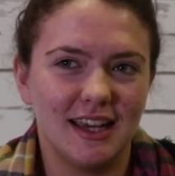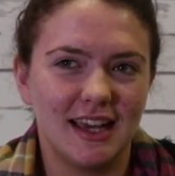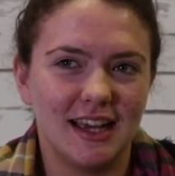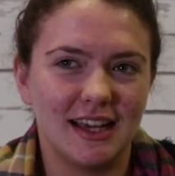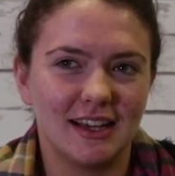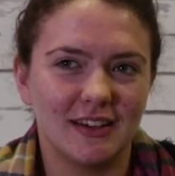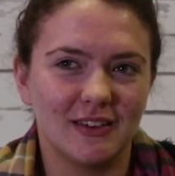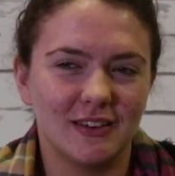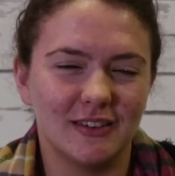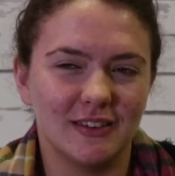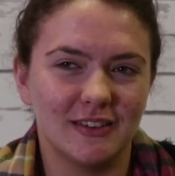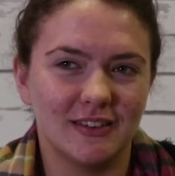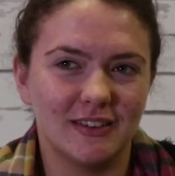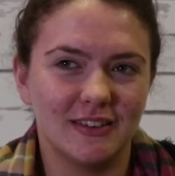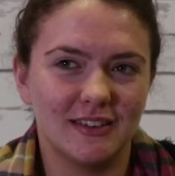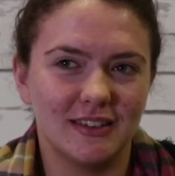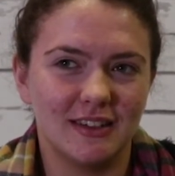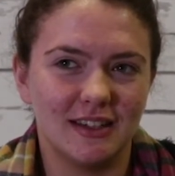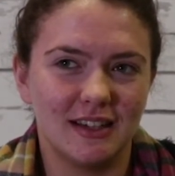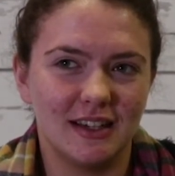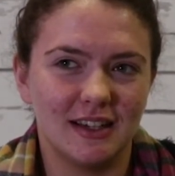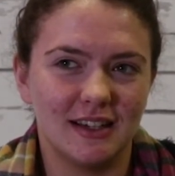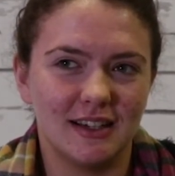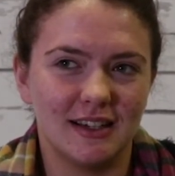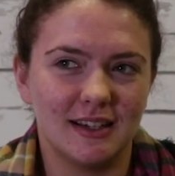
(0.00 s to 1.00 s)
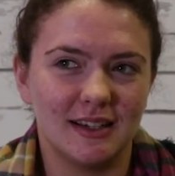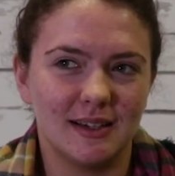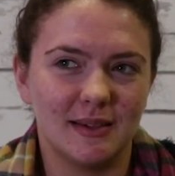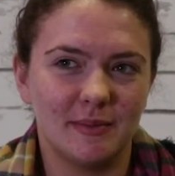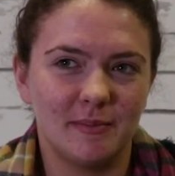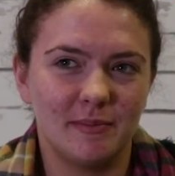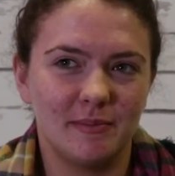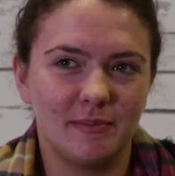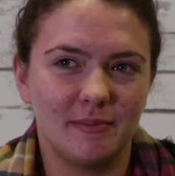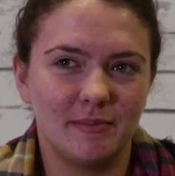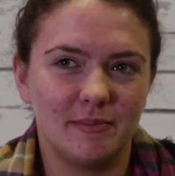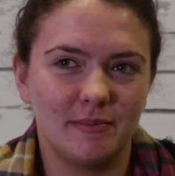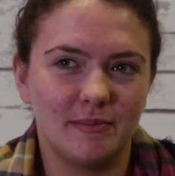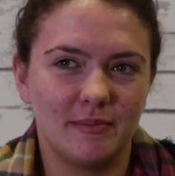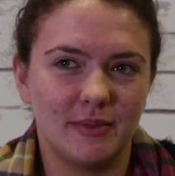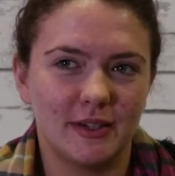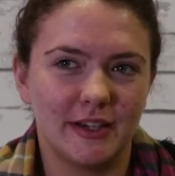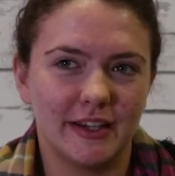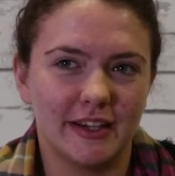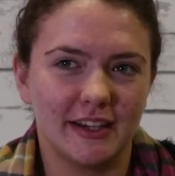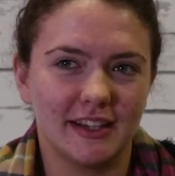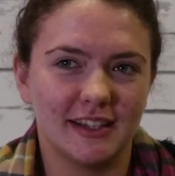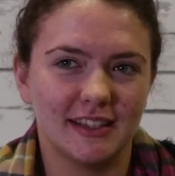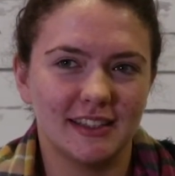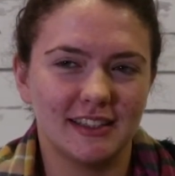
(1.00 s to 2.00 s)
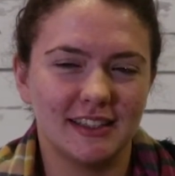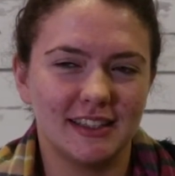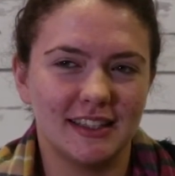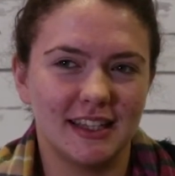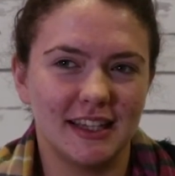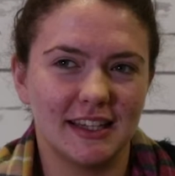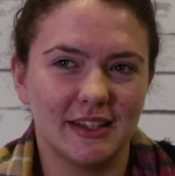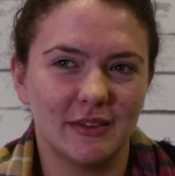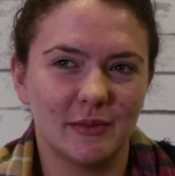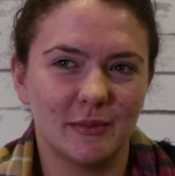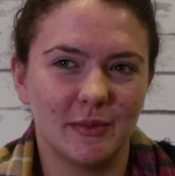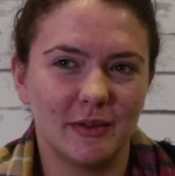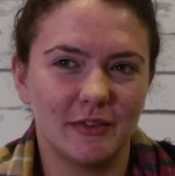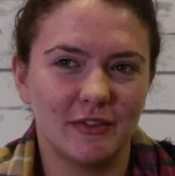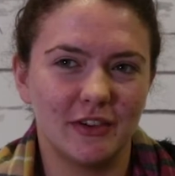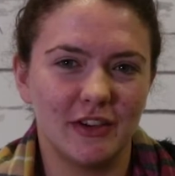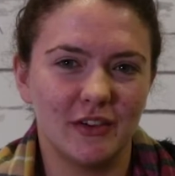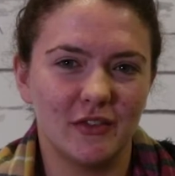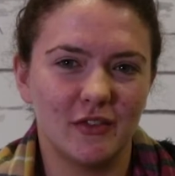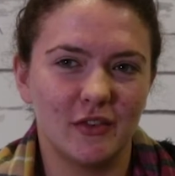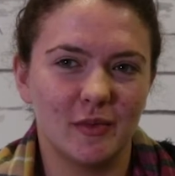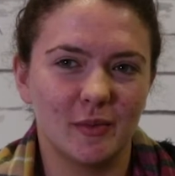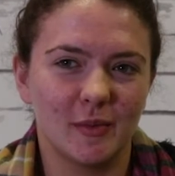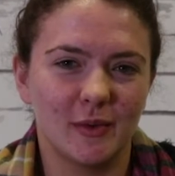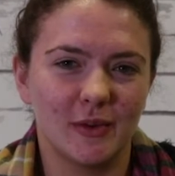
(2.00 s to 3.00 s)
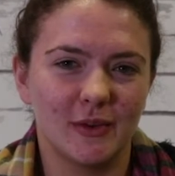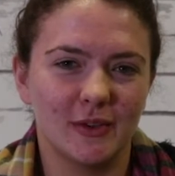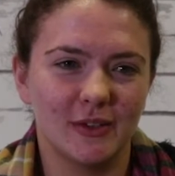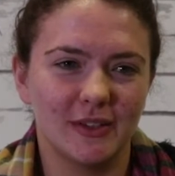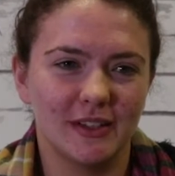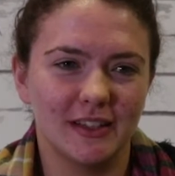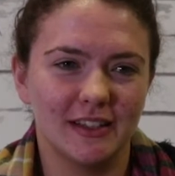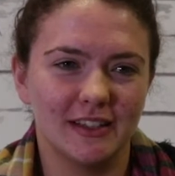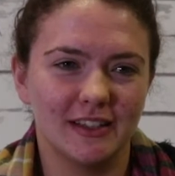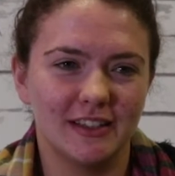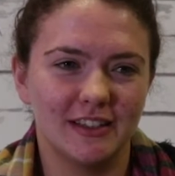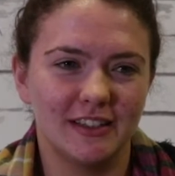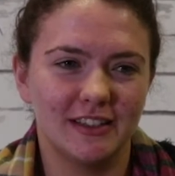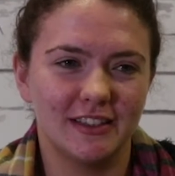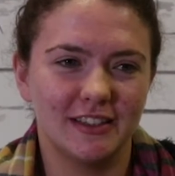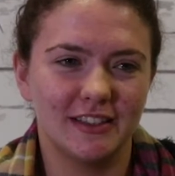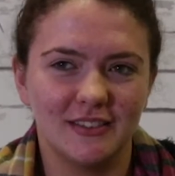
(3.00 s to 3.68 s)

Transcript: I got a pregnancy test from my friend from college.